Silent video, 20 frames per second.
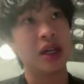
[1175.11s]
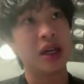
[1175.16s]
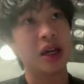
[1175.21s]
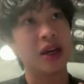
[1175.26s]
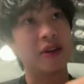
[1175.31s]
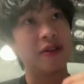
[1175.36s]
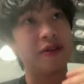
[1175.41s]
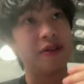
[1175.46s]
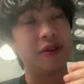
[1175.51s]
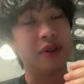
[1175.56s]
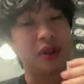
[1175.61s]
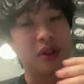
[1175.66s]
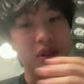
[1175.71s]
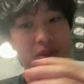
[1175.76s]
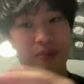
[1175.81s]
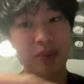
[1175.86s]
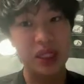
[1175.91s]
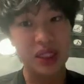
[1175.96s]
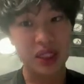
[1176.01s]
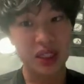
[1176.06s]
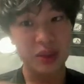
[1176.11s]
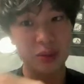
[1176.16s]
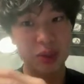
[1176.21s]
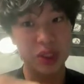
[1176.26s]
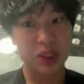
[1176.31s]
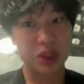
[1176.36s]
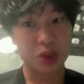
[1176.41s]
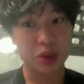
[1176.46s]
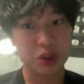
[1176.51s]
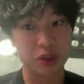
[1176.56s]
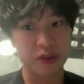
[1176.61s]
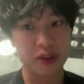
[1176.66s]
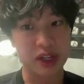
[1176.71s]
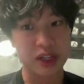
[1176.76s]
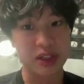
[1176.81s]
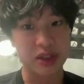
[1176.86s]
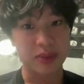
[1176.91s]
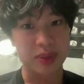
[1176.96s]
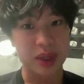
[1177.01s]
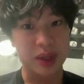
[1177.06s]
If basically what social fi
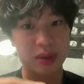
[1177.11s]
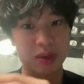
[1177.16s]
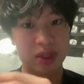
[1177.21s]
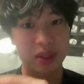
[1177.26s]
is about,